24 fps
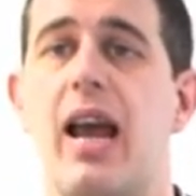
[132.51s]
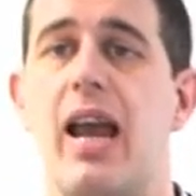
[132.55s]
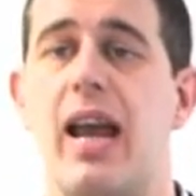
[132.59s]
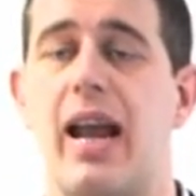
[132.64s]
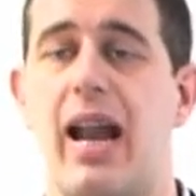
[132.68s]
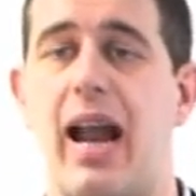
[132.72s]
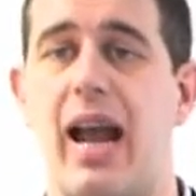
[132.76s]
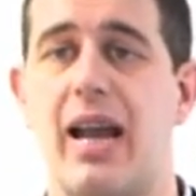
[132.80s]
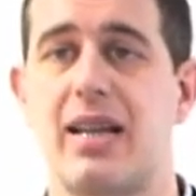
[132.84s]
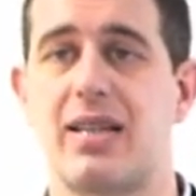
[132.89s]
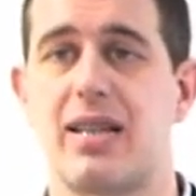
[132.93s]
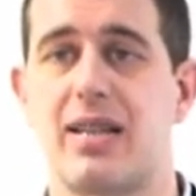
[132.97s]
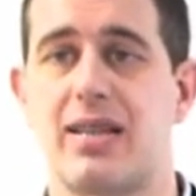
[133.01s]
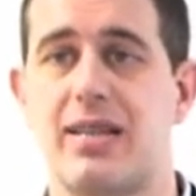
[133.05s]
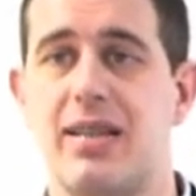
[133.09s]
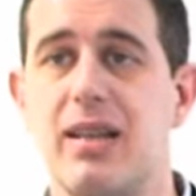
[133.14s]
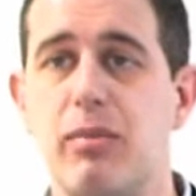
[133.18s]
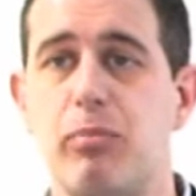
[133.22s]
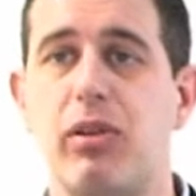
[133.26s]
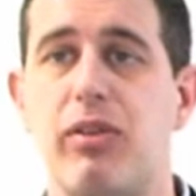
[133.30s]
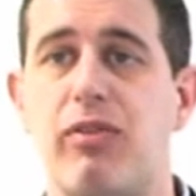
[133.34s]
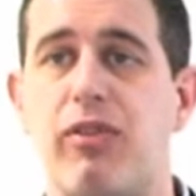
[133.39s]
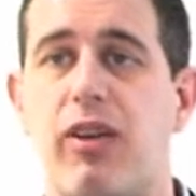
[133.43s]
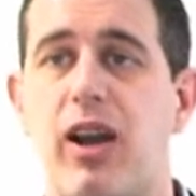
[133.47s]
it has a
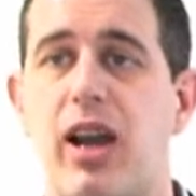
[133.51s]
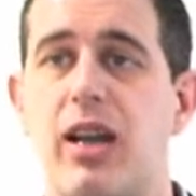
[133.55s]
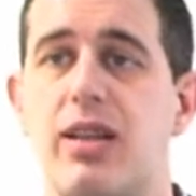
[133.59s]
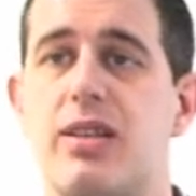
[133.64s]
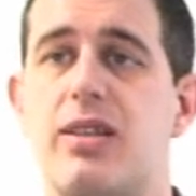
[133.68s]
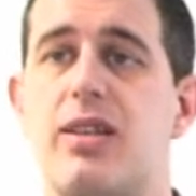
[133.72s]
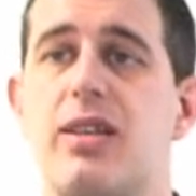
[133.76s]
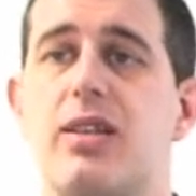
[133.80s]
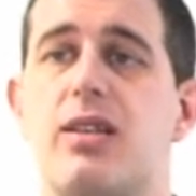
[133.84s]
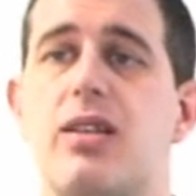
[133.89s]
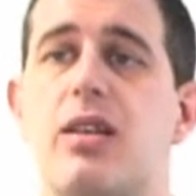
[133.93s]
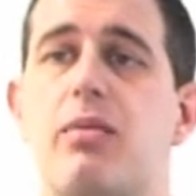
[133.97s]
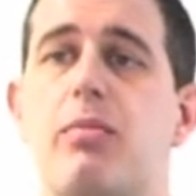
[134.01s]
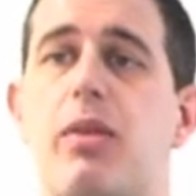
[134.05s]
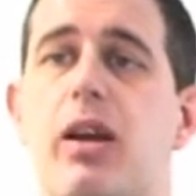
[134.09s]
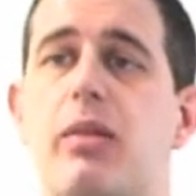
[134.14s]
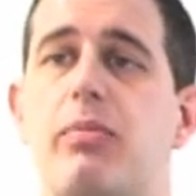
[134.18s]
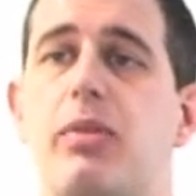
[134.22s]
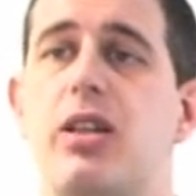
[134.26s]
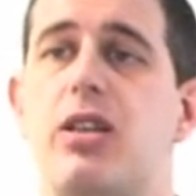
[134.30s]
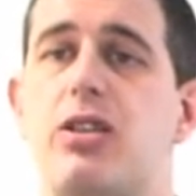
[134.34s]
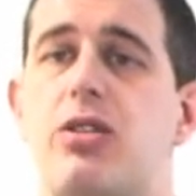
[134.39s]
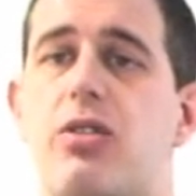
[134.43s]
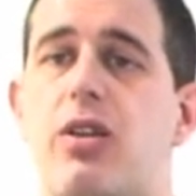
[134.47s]
simplified system
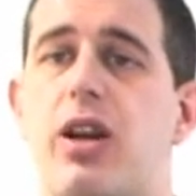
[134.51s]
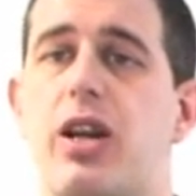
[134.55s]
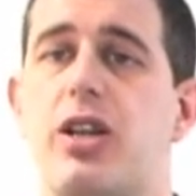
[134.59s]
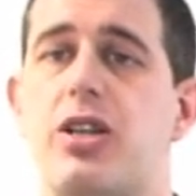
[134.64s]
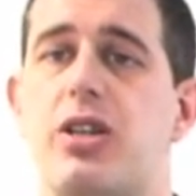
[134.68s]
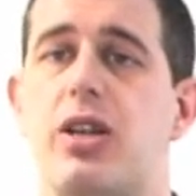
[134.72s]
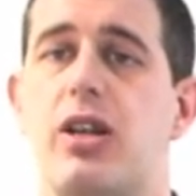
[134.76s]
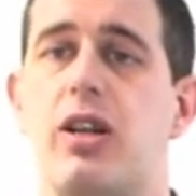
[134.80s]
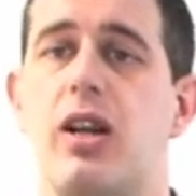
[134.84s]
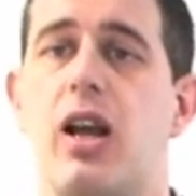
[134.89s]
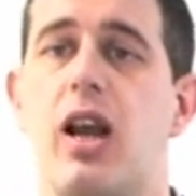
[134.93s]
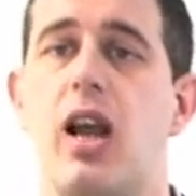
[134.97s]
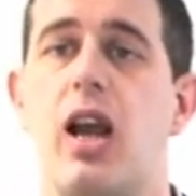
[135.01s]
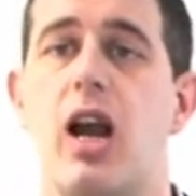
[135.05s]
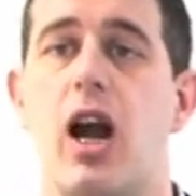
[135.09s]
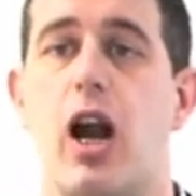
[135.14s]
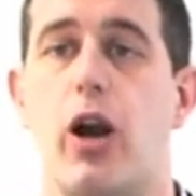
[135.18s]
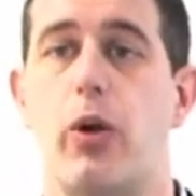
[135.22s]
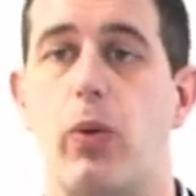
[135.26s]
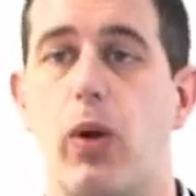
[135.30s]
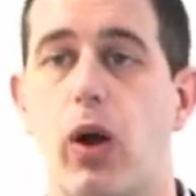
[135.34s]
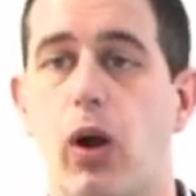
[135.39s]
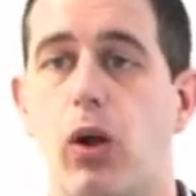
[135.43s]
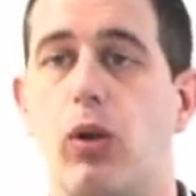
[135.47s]
administration,
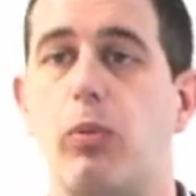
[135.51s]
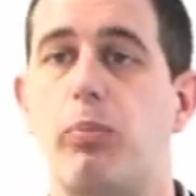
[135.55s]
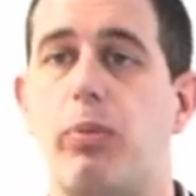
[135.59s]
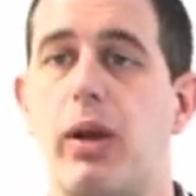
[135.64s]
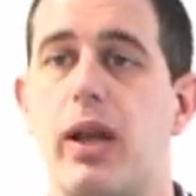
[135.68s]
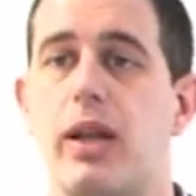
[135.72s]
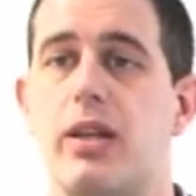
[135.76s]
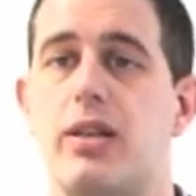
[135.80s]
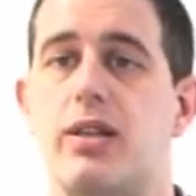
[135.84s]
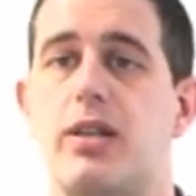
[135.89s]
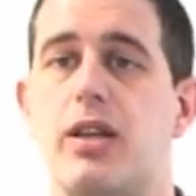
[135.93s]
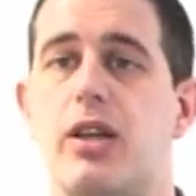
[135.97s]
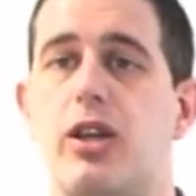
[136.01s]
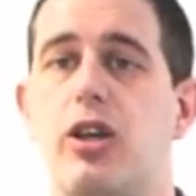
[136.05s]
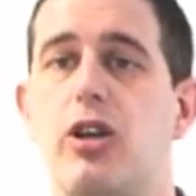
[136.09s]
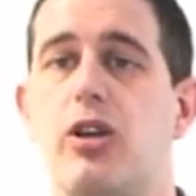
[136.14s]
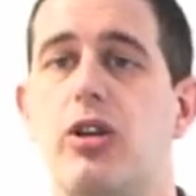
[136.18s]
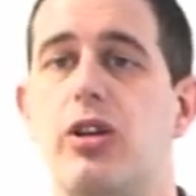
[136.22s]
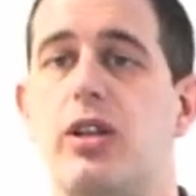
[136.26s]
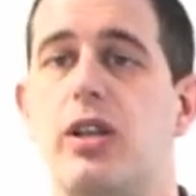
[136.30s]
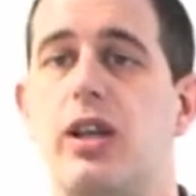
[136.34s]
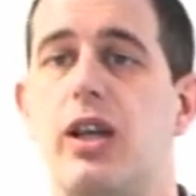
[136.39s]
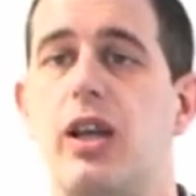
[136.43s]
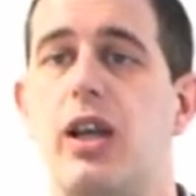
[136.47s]
a role-based
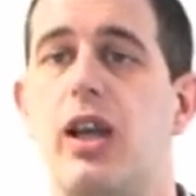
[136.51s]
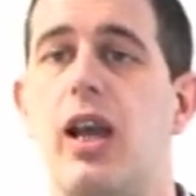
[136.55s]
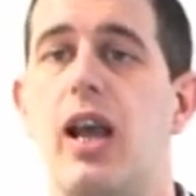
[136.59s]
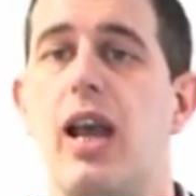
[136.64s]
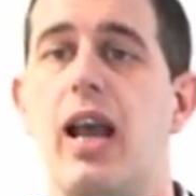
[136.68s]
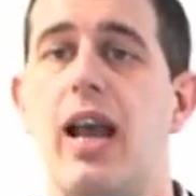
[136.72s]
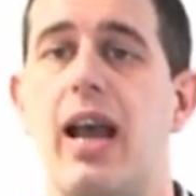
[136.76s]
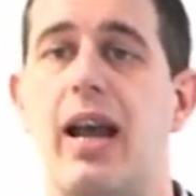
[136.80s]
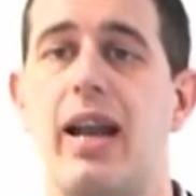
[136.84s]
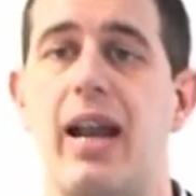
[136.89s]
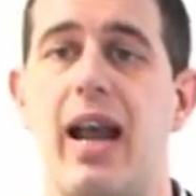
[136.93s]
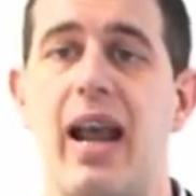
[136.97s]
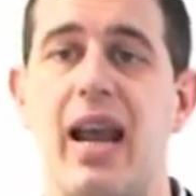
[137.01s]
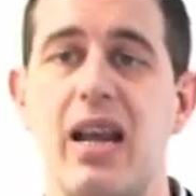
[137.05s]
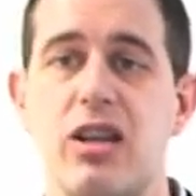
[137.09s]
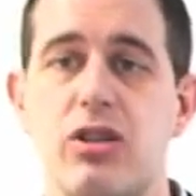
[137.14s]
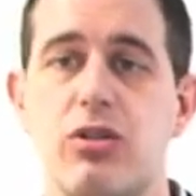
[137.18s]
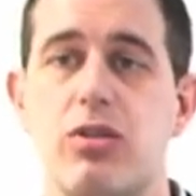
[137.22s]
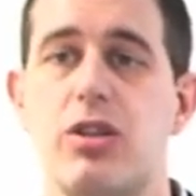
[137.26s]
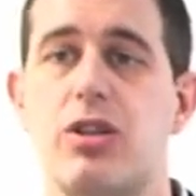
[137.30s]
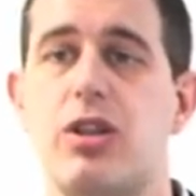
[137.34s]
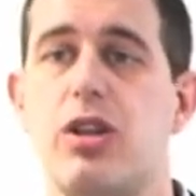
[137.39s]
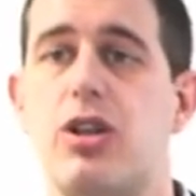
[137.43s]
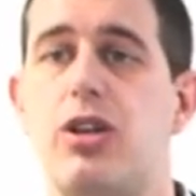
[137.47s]
security, and
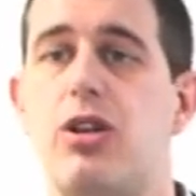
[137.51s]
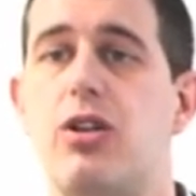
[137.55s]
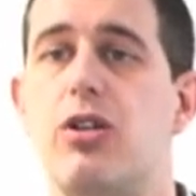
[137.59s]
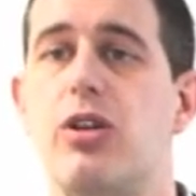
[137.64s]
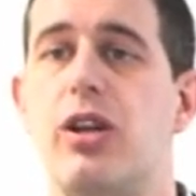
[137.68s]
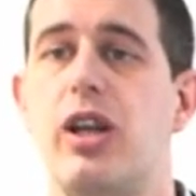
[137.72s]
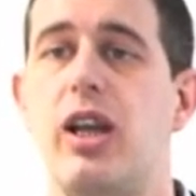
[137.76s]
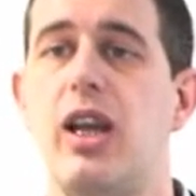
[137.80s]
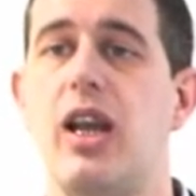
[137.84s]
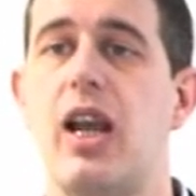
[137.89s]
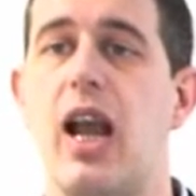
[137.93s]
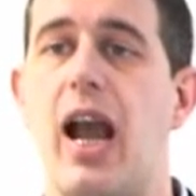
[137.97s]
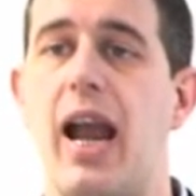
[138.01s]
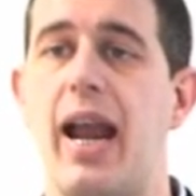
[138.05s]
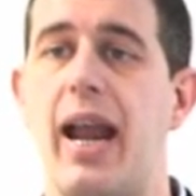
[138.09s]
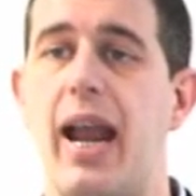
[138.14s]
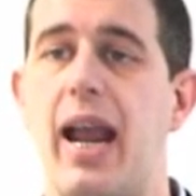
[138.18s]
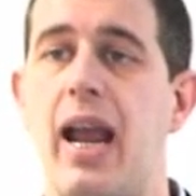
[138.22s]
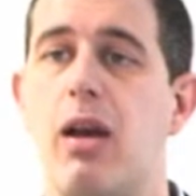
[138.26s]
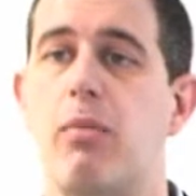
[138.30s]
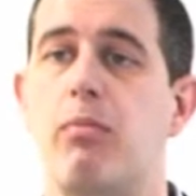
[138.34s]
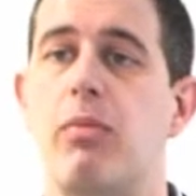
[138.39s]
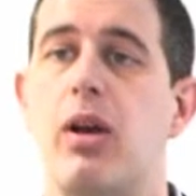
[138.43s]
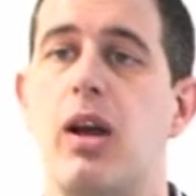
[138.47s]
extra secure
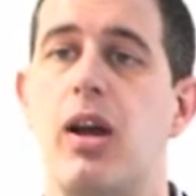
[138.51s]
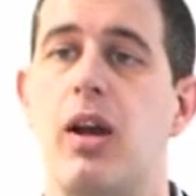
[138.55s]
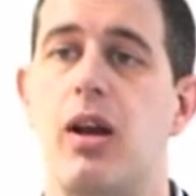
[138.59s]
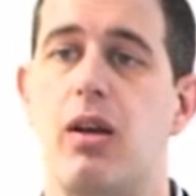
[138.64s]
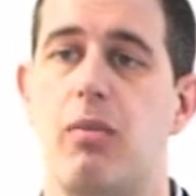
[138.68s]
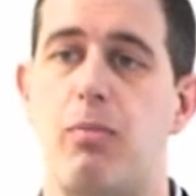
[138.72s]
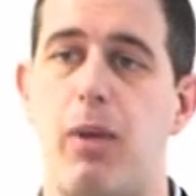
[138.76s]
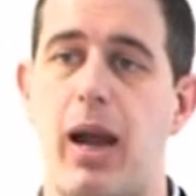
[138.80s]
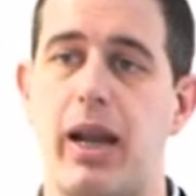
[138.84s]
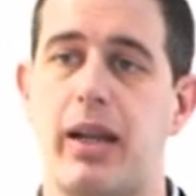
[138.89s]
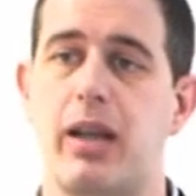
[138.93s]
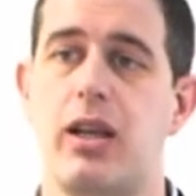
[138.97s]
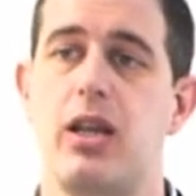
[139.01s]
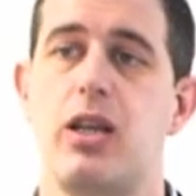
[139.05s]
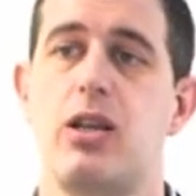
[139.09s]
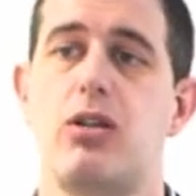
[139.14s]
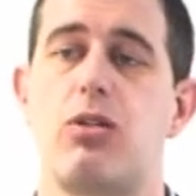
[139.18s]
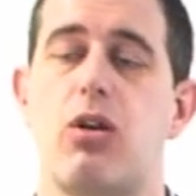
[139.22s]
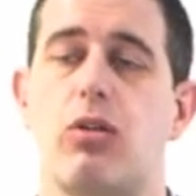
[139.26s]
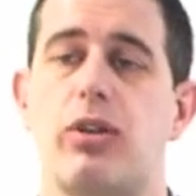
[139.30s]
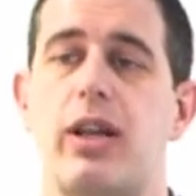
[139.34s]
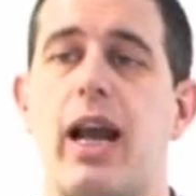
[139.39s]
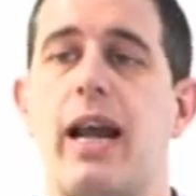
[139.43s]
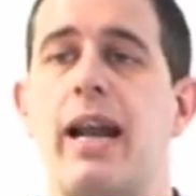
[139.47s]
EAM by
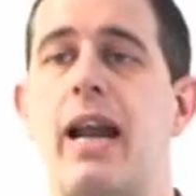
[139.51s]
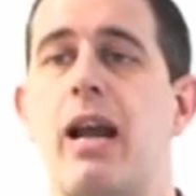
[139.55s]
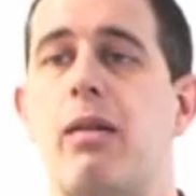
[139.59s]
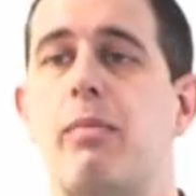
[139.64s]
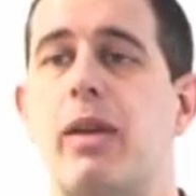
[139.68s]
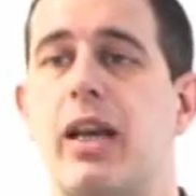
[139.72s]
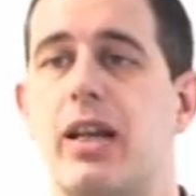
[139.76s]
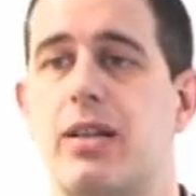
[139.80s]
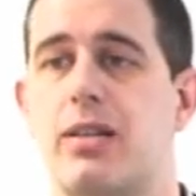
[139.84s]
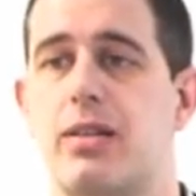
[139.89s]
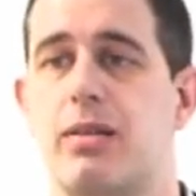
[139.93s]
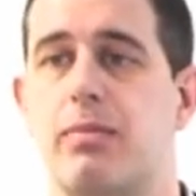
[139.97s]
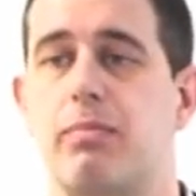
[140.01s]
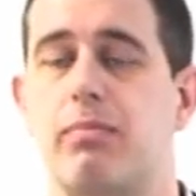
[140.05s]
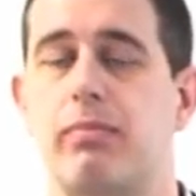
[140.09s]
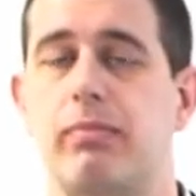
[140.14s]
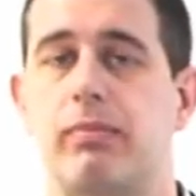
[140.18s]
keystroke dynamics.